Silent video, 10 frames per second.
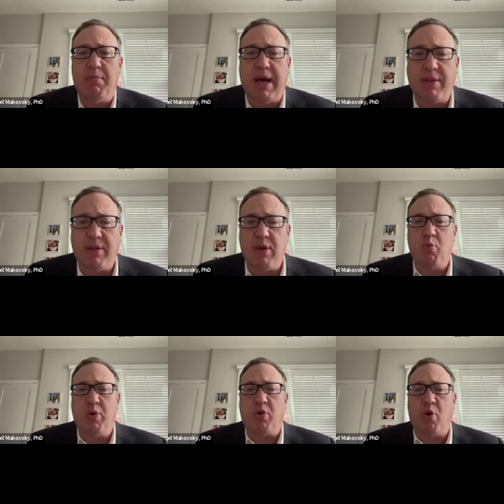about the
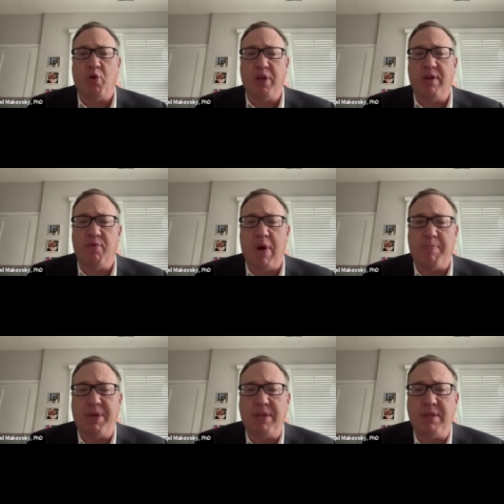withholding of
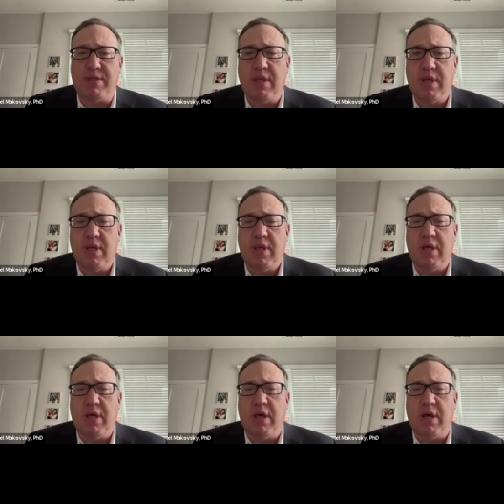weapons
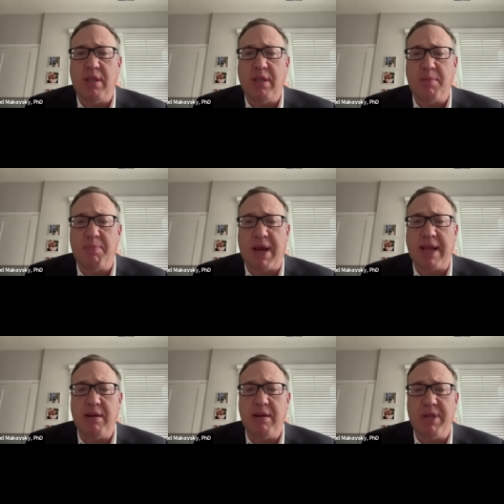that the
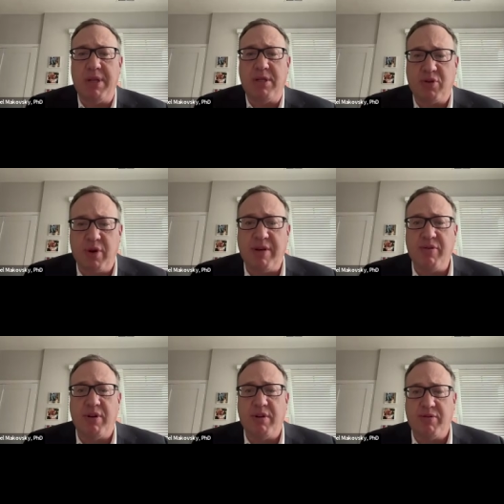Biden
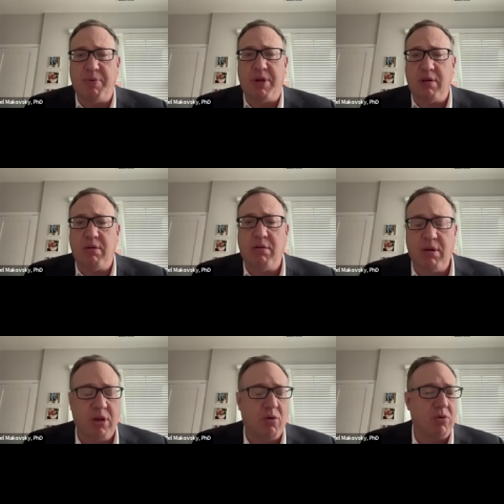administration has been,
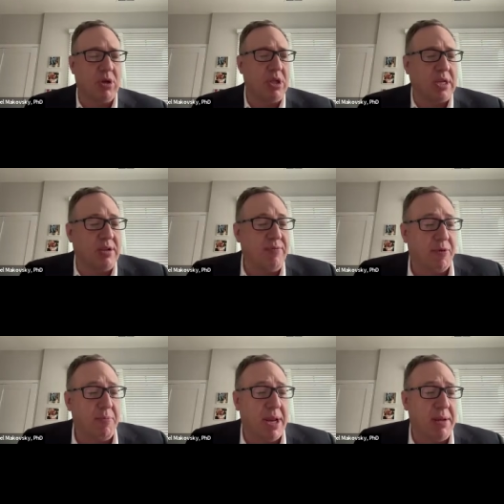conducting
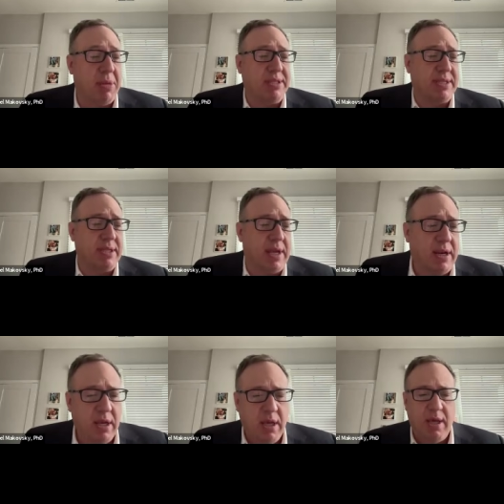for many months, and
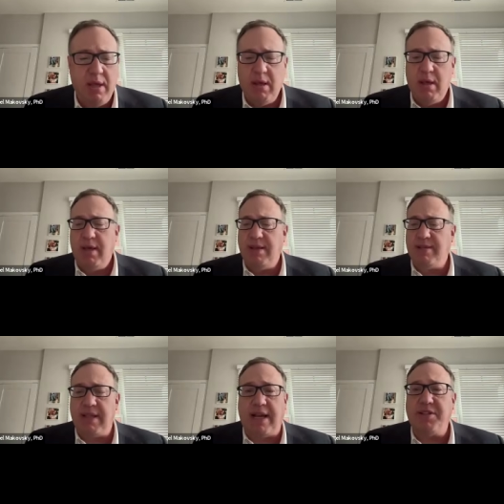that
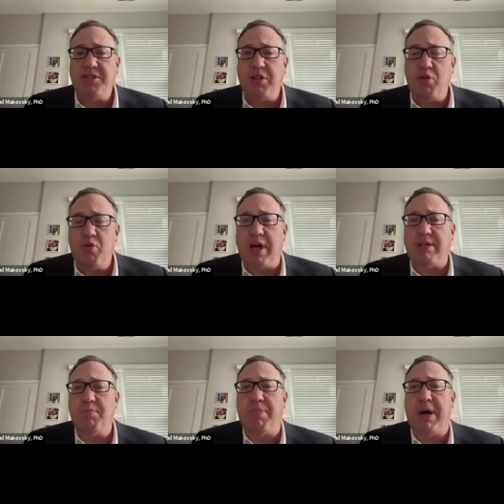it's not just the
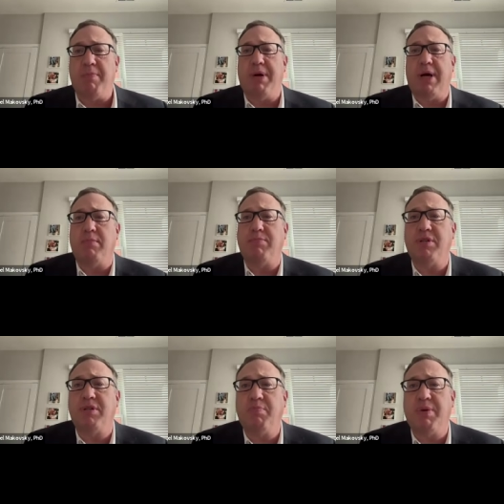2,000-pound
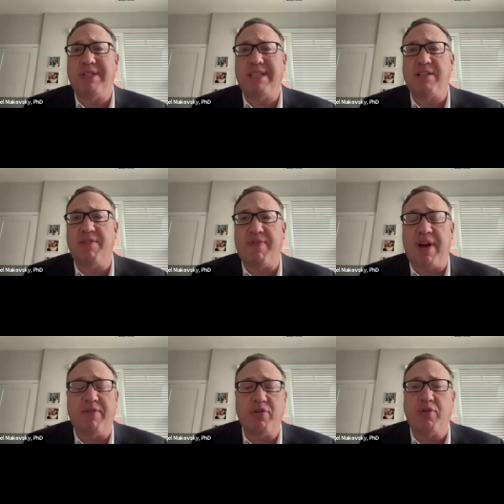bombs, but it's actually
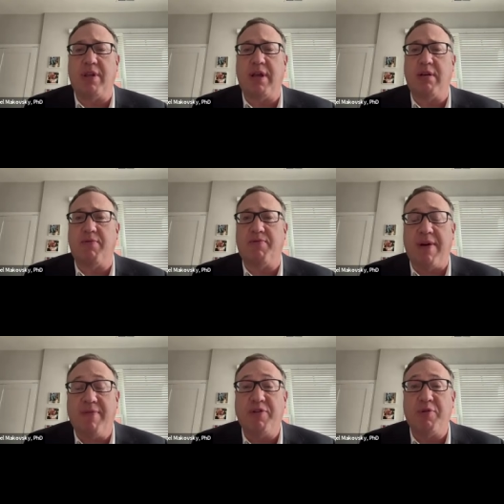
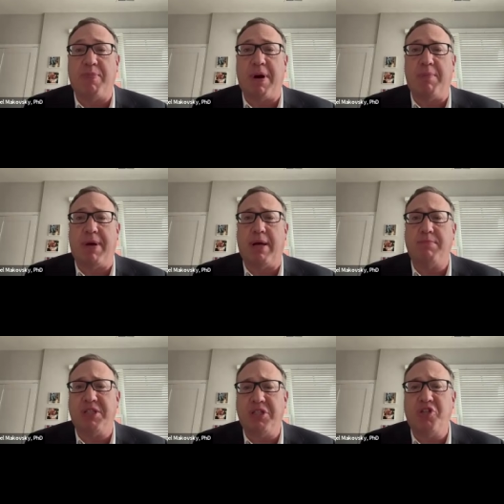500-pound
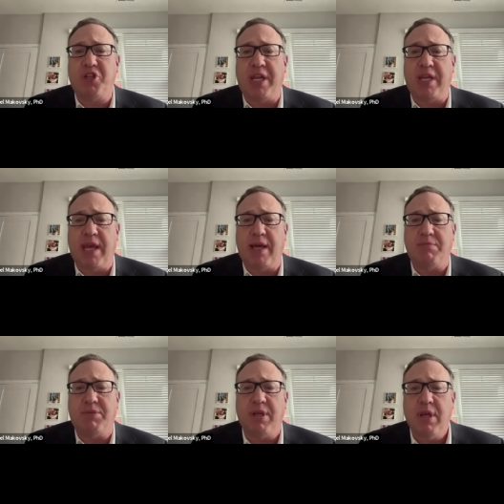bombs, these
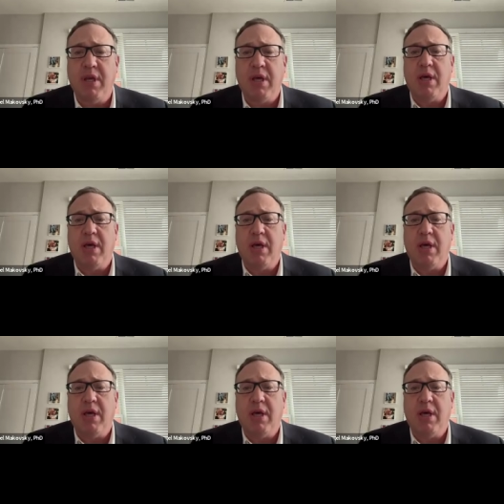JDAMs,